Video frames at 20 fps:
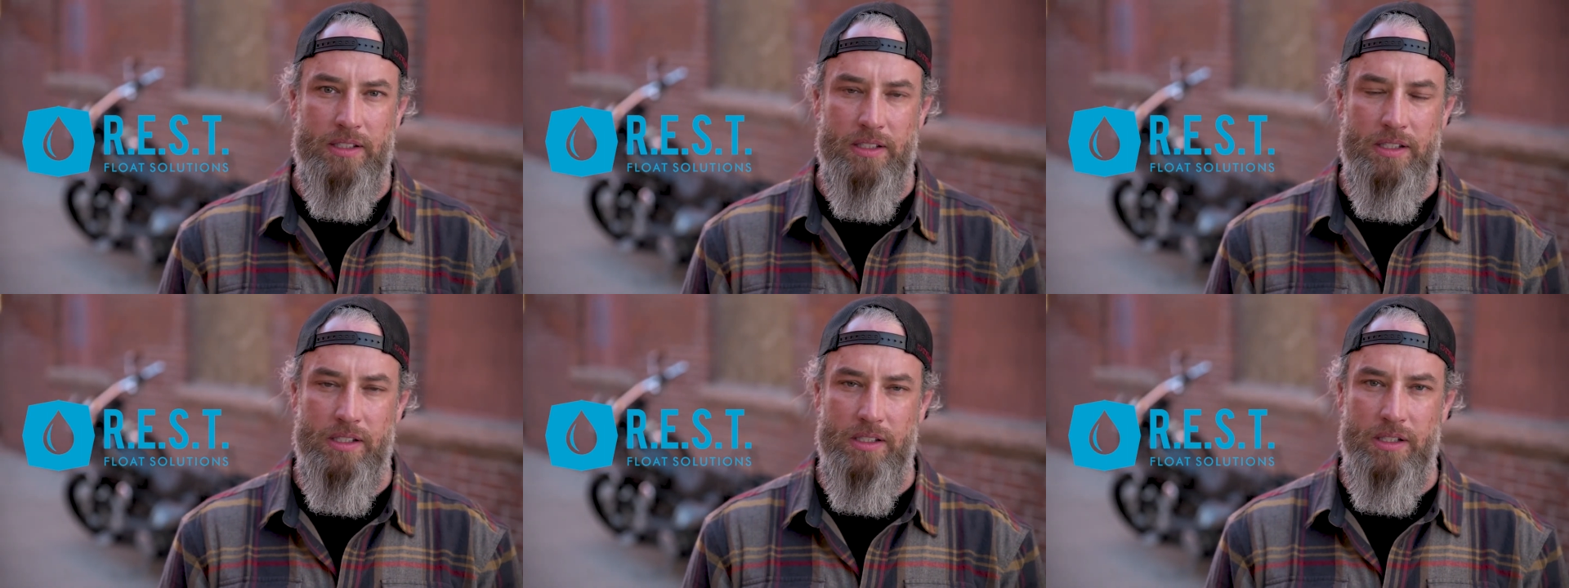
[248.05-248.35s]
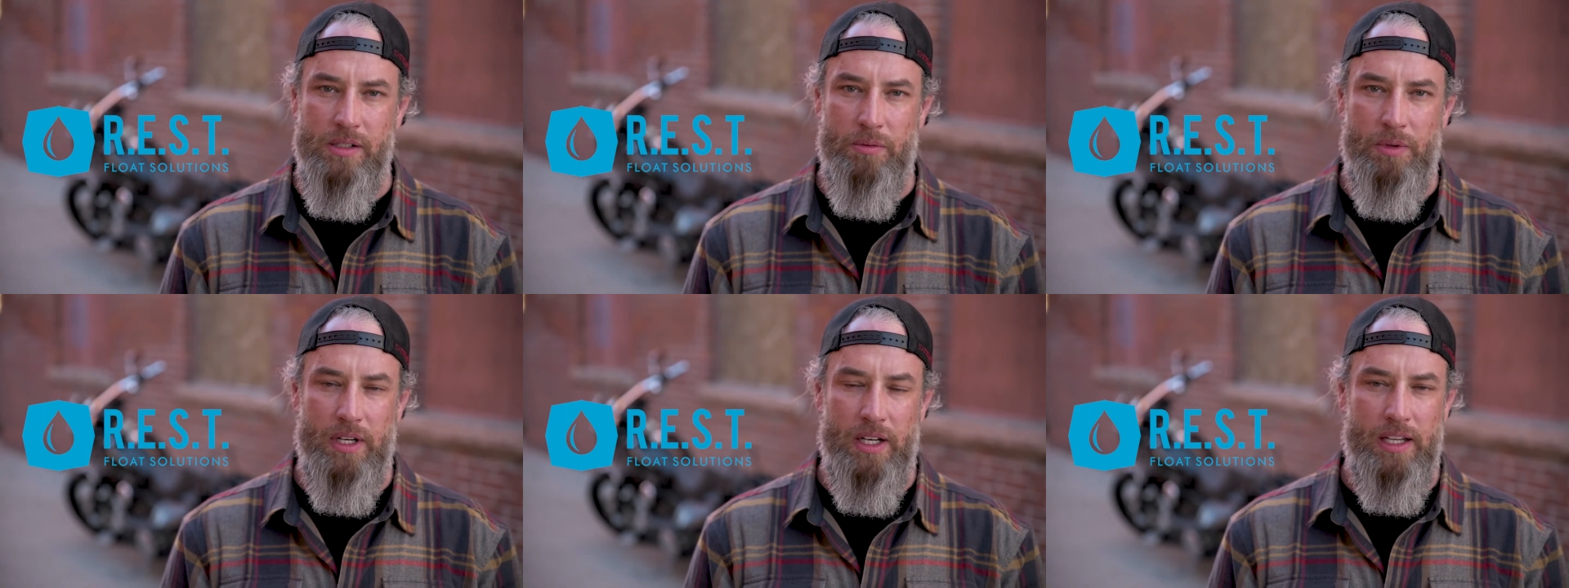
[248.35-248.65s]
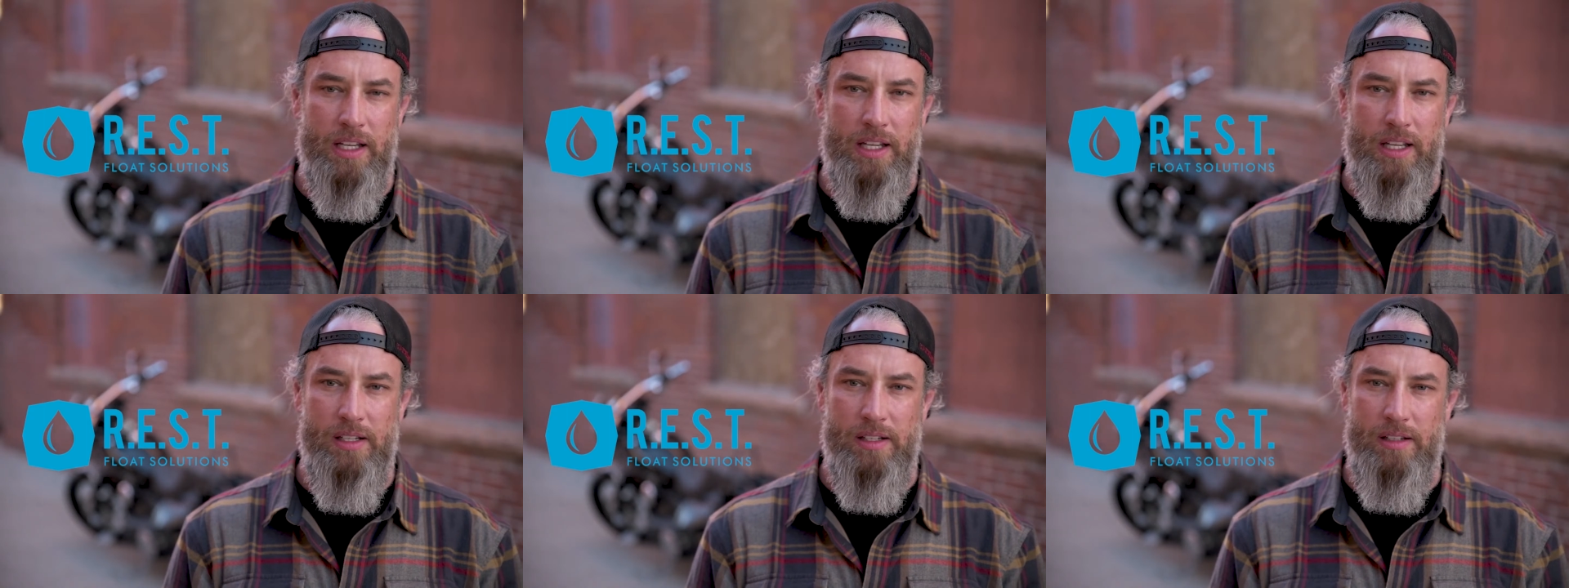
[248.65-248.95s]
And you want to
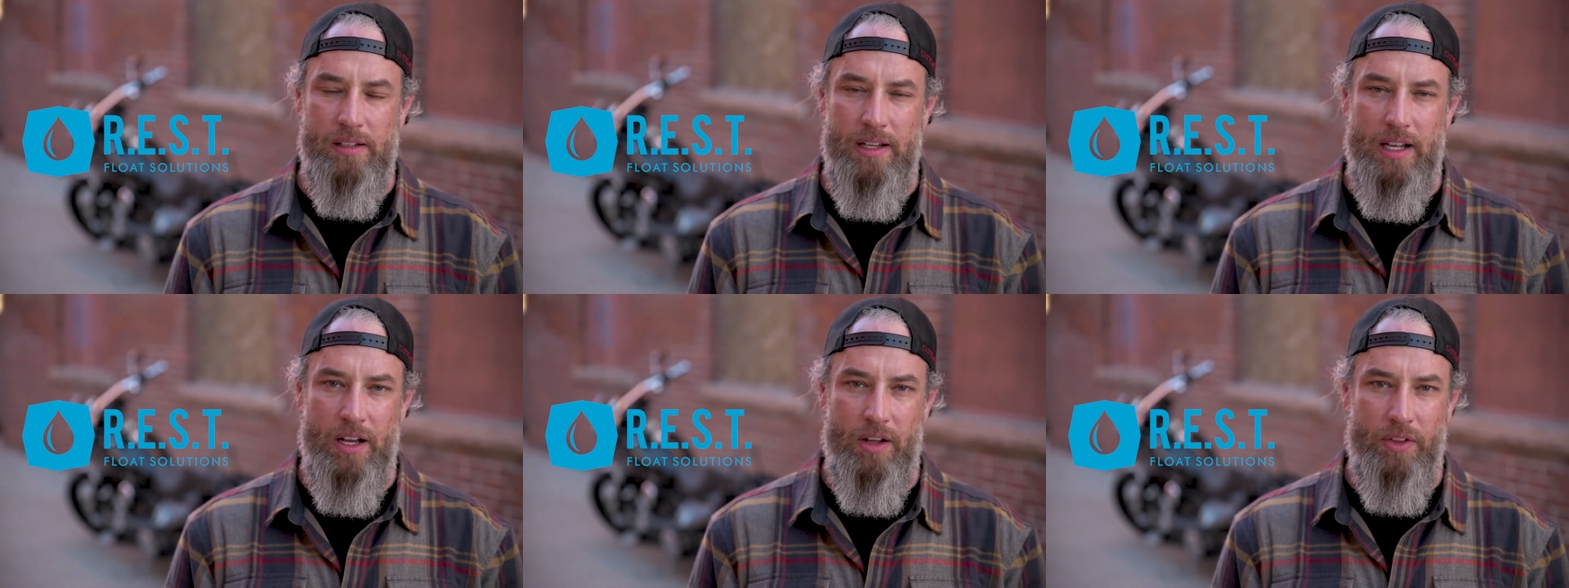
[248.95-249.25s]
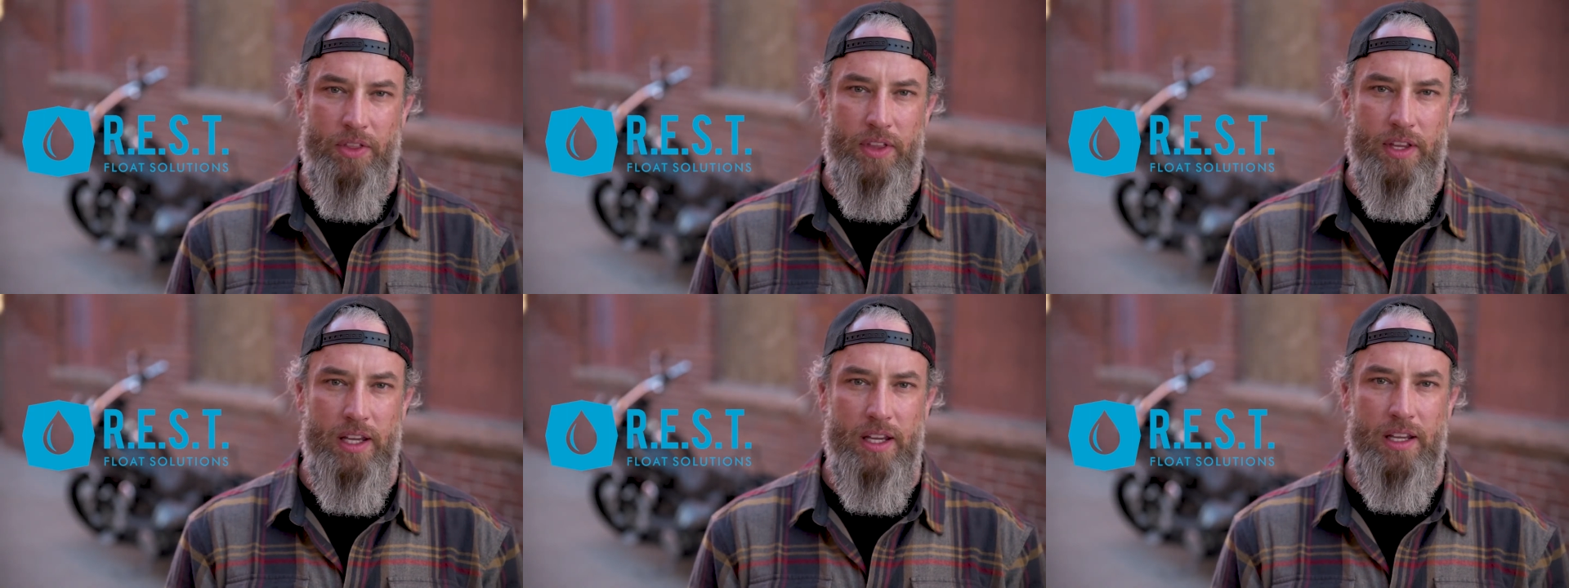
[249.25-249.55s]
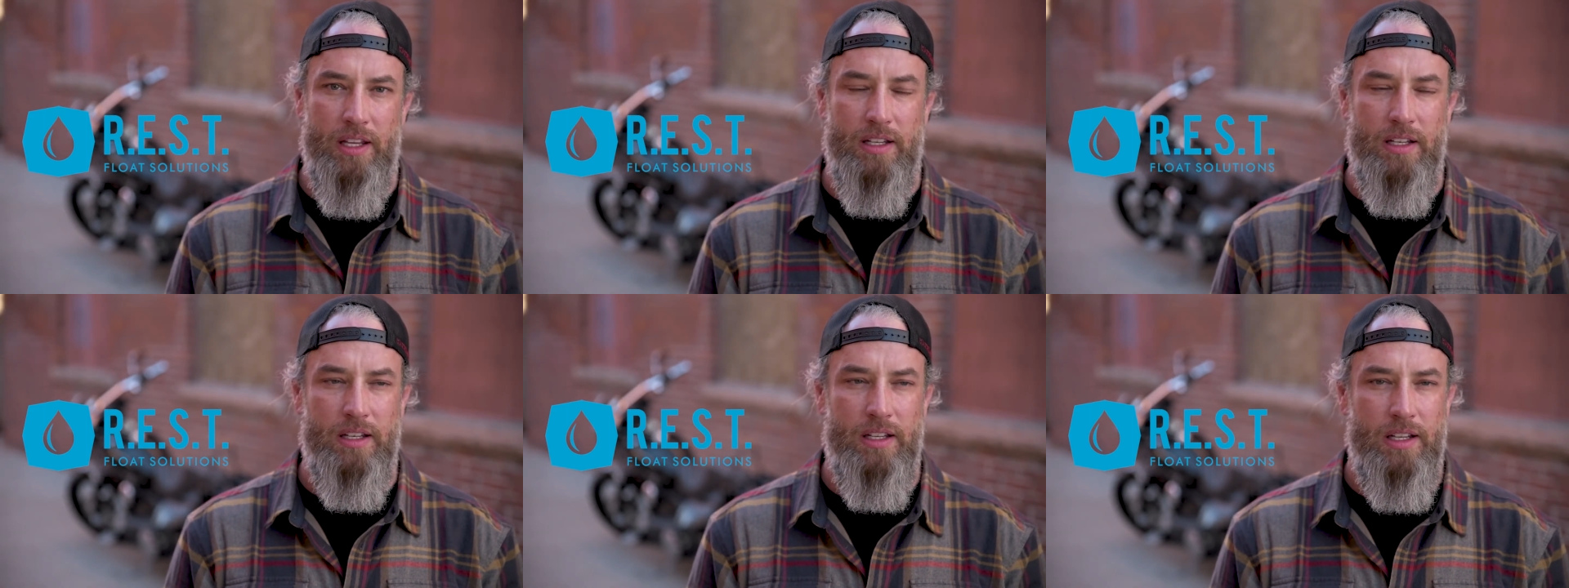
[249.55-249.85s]
get healthy
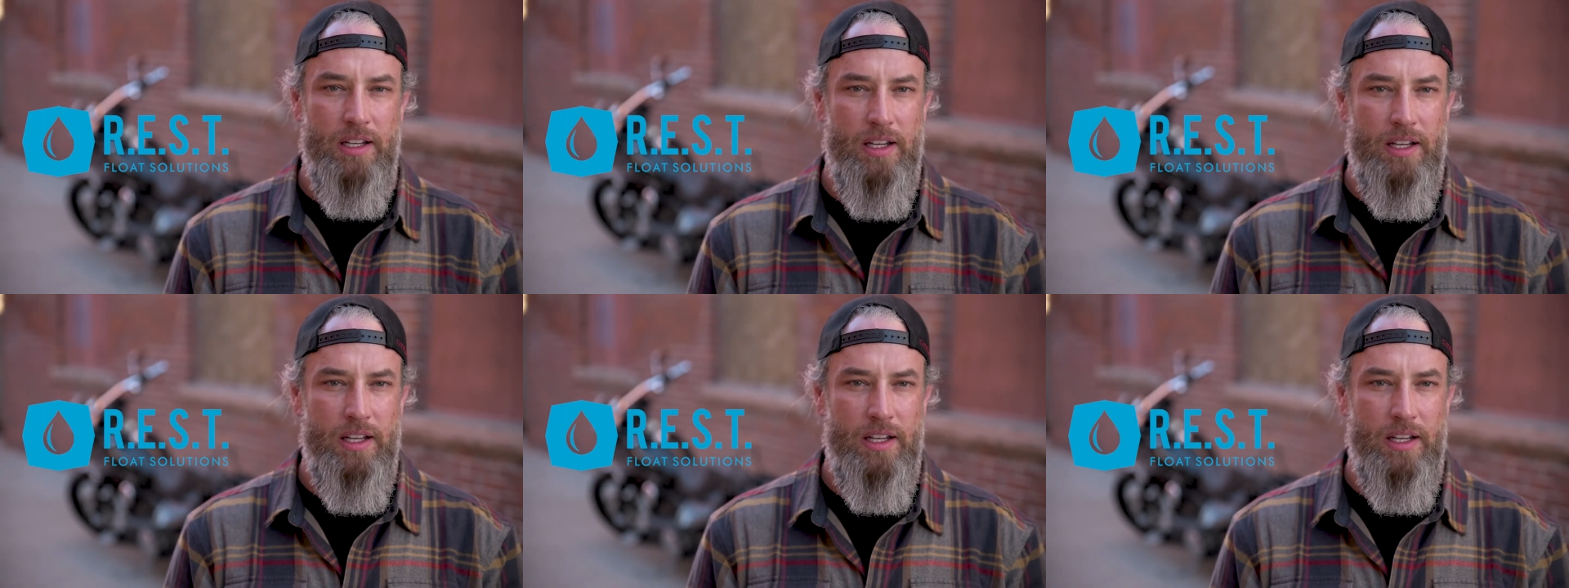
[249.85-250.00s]
and